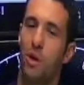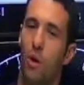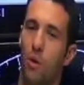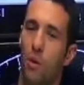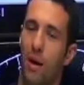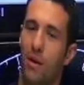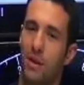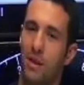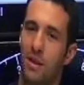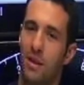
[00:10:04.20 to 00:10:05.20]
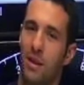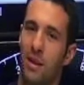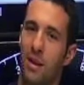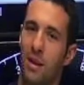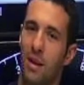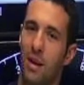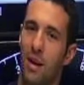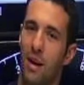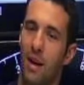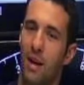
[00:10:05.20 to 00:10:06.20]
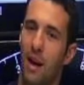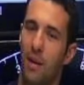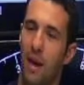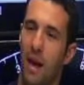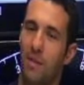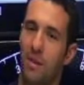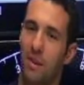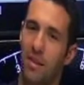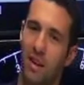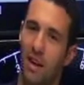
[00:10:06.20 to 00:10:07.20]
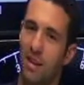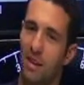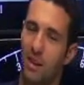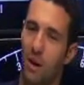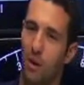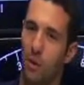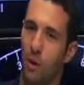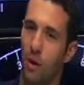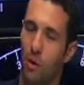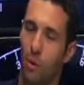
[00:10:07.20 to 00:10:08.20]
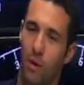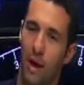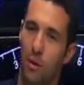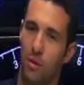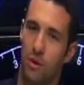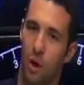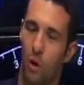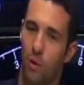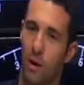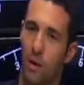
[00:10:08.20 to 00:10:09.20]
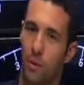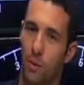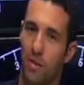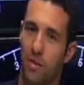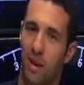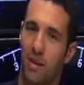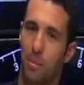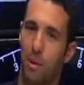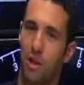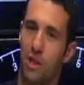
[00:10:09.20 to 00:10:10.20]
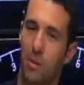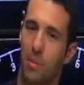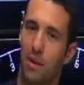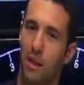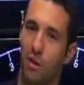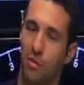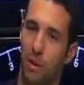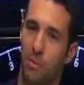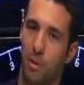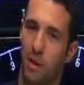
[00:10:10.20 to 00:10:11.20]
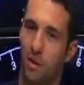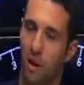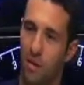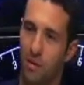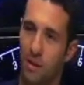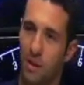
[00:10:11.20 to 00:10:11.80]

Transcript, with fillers: go around, and now they have disconnected the auto throttle without go around thrust, and they pitch up and the airspeed bleeds off.